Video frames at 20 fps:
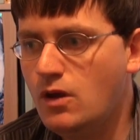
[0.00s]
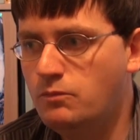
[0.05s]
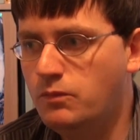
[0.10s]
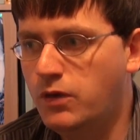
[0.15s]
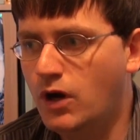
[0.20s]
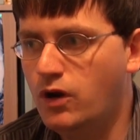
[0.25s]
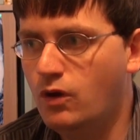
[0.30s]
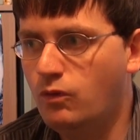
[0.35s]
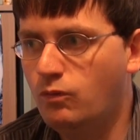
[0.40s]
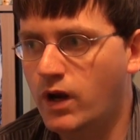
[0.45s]

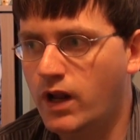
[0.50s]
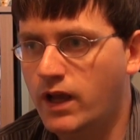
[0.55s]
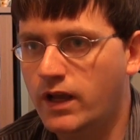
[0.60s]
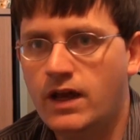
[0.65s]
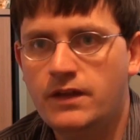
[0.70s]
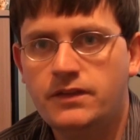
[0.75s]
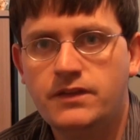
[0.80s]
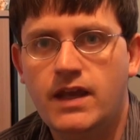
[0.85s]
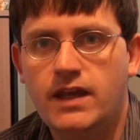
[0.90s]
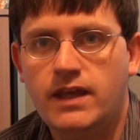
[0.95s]
But when I
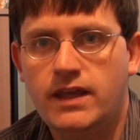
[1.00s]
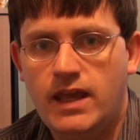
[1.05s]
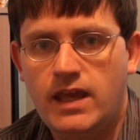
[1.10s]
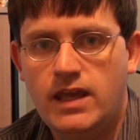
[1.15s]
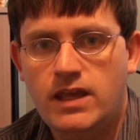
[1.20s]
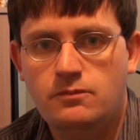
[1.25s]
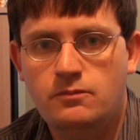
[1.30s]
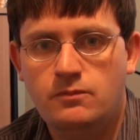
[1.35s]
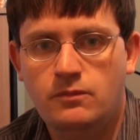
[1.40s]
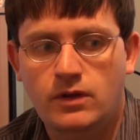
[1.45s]
got that
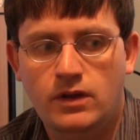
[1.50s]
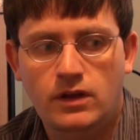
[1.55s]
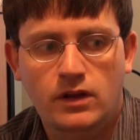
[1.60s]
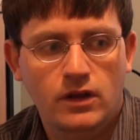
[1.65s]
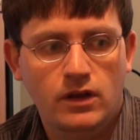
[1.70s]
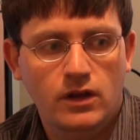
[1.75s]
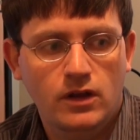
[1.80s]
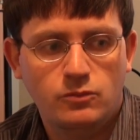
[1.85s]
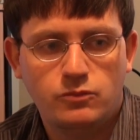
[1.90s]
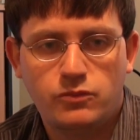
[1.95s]
game
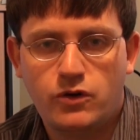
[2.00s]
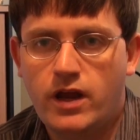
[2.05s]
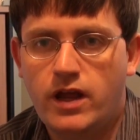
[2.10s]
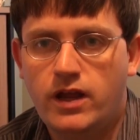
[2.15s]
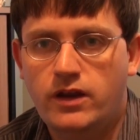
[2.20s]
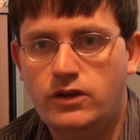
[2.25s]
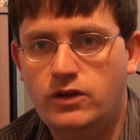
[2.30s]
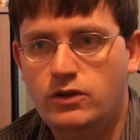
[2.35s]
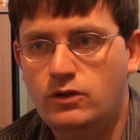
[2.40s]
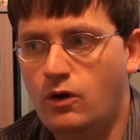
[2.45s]

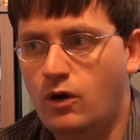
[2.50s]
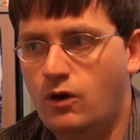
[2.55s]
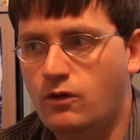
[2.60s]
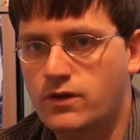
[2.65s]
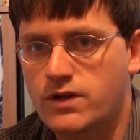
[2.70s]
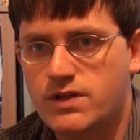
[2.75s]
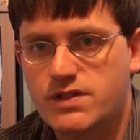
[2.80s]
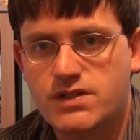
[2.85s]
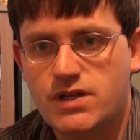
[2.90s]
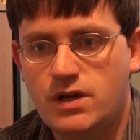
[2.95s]
brand new
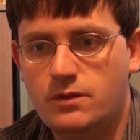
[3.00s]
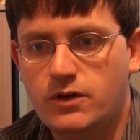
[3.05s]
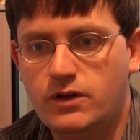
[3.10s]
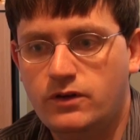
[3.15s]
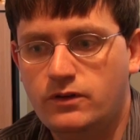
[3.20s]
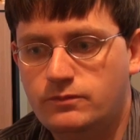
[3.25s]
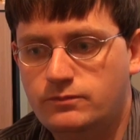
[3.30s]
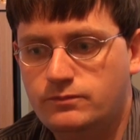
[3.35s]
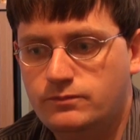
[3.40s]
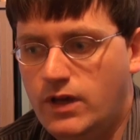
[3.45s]
over the
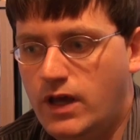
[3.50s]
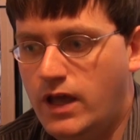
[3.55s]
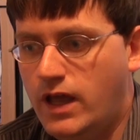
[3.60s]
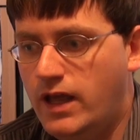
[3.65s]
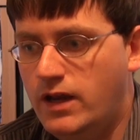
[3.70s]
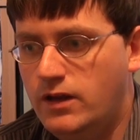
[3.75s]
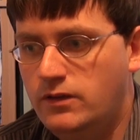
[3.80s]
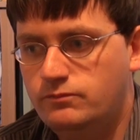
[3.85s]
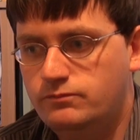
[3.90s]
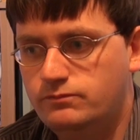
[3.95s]
summer, I
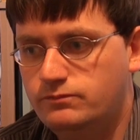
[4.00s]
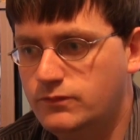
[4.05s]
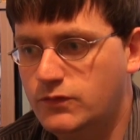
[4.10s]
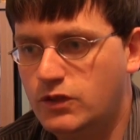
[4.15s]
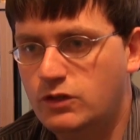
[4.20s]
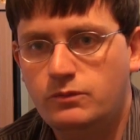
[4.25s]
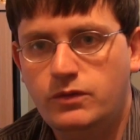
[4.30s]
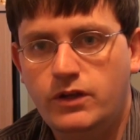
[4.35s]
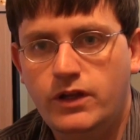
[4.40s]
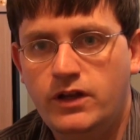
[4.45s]
had it
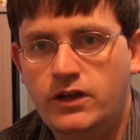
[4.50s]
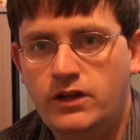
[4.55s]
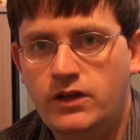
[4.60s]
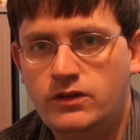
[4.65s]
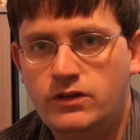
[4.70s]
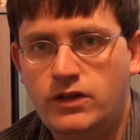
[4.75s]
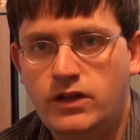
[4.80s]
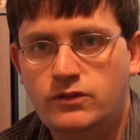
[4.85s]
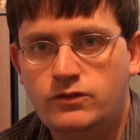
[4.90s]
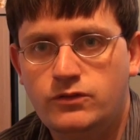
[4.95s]
completed
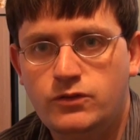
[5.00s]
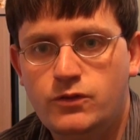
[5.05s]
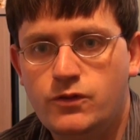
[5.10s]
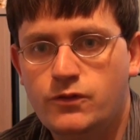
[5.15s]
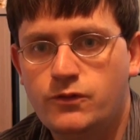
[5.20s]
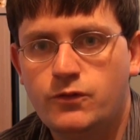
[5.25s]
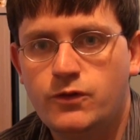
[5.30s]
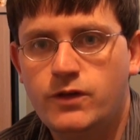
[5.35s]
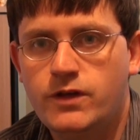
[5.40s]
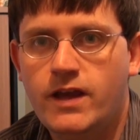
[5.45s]
in 2 to
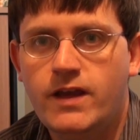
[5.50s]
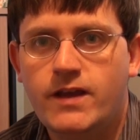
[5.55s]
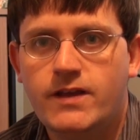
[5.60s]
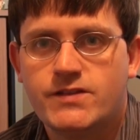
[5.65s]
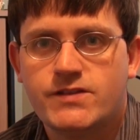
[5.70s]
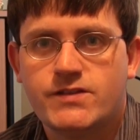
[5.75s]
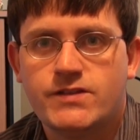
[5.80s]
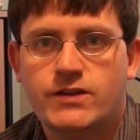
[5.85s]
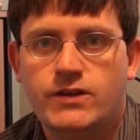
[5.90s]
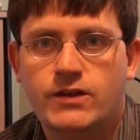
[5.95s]
3
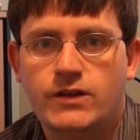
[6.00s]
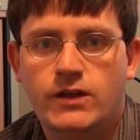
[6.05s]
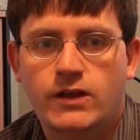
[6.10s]
days.